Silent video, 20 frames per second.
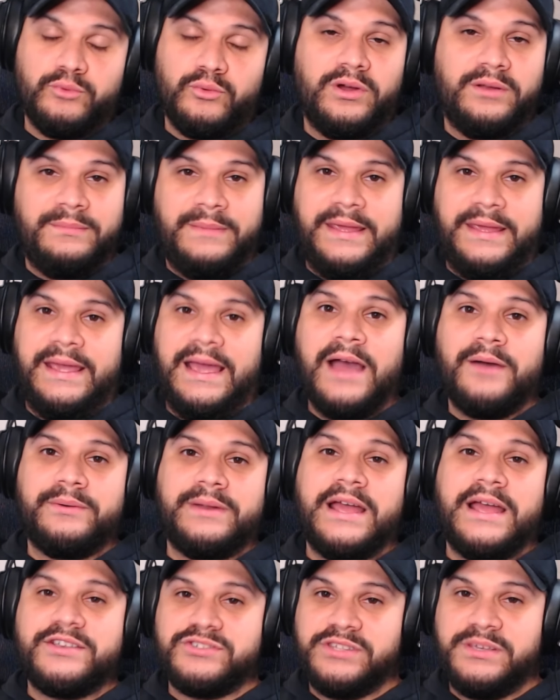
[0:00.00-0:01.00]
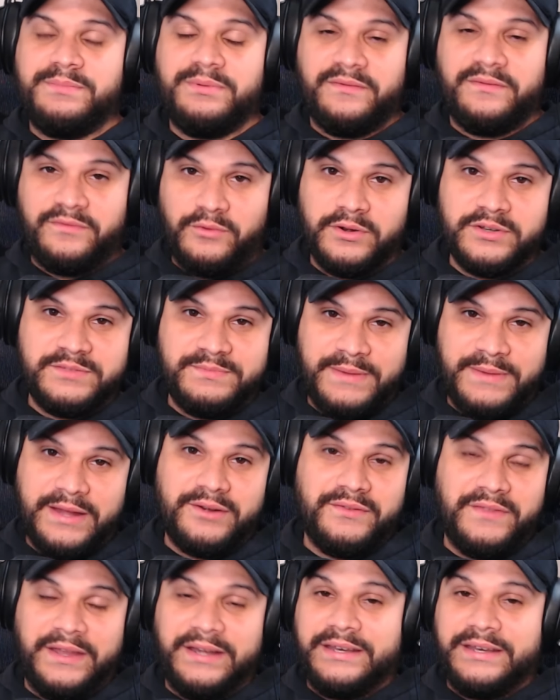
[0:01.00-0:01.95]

Ruan-Mei out actually performs better